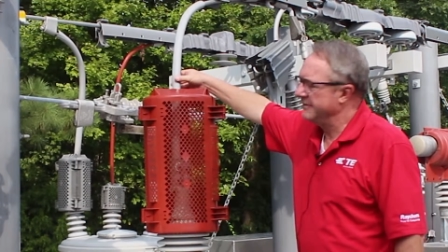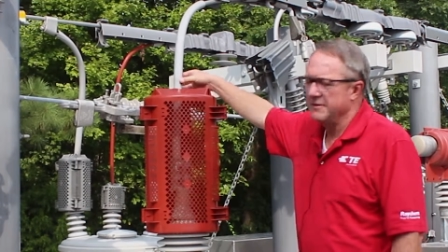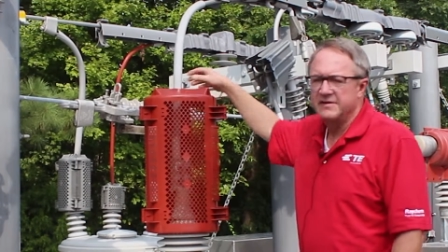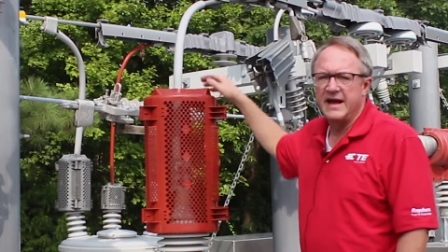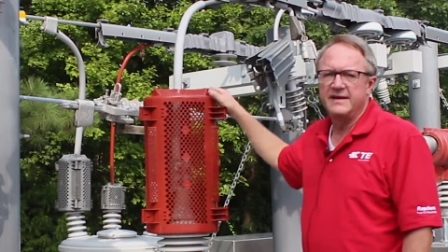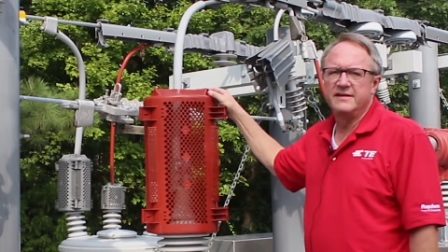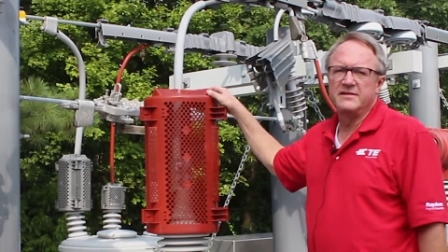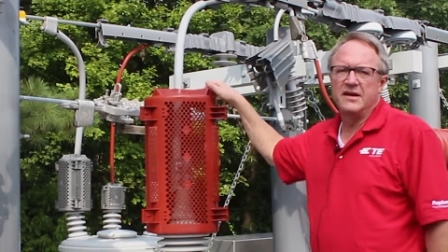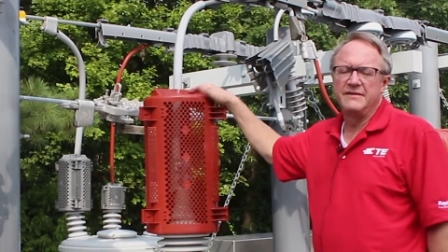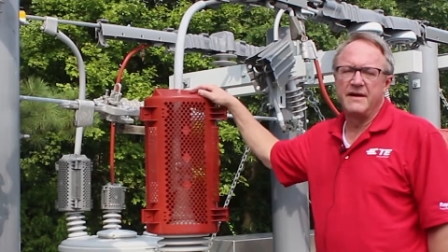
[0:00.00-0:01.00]
different
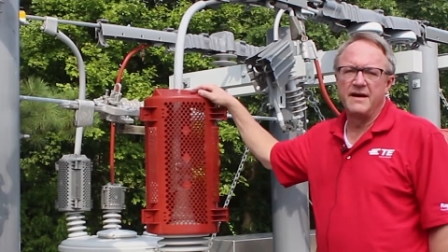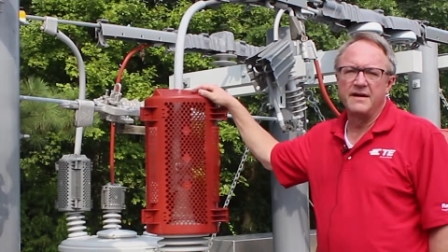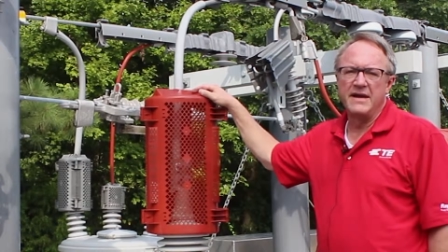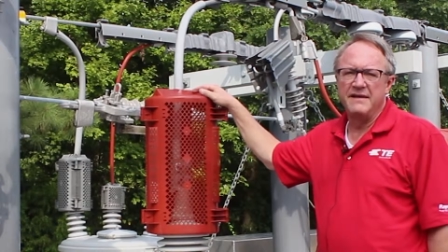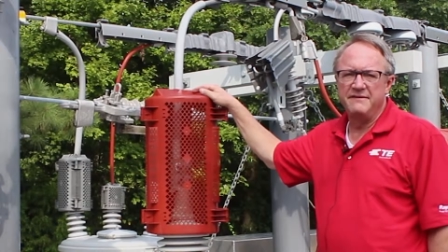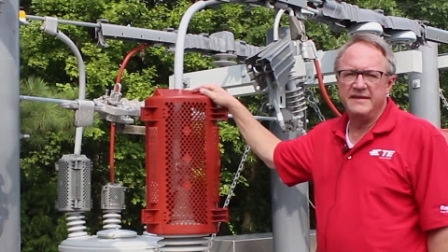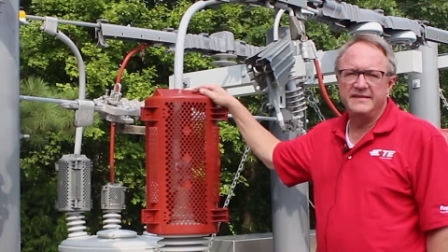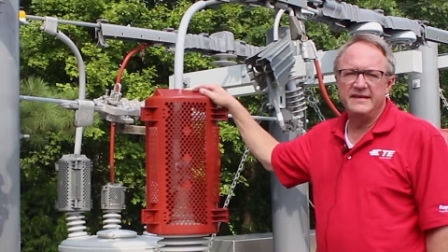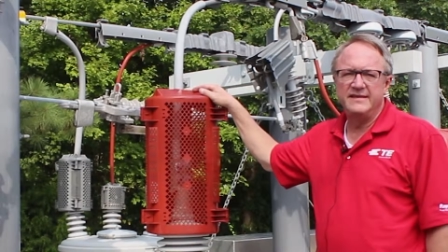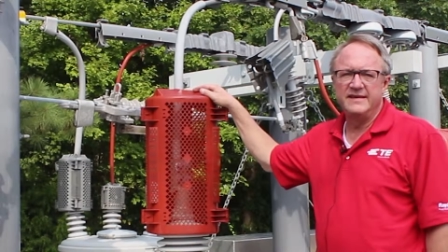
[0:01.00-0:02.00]
sizes of our
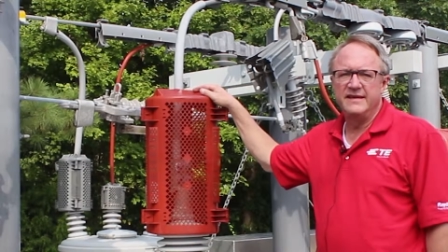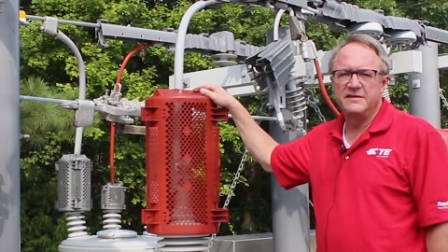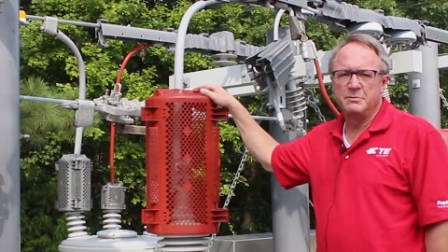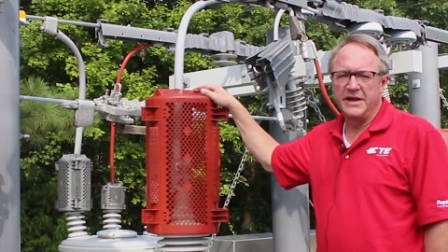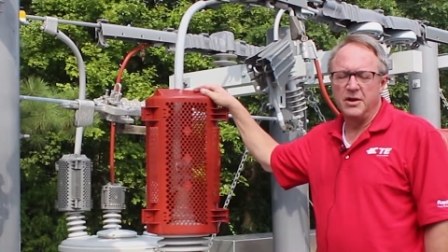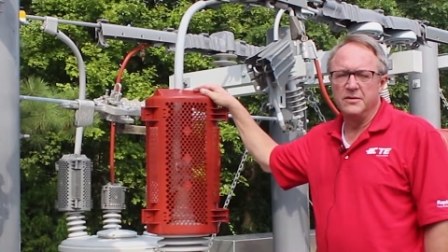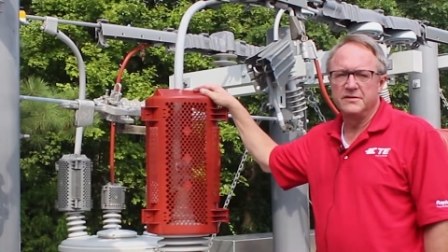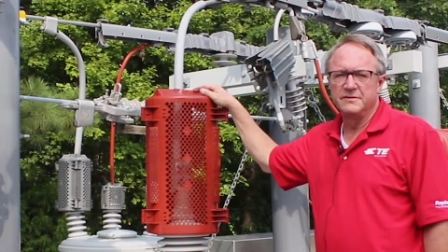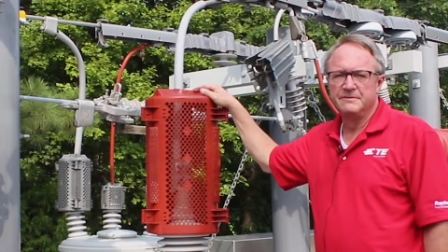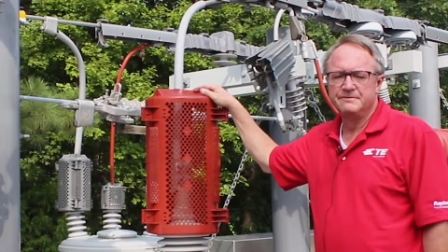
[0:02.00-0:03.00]
MVCC split hose.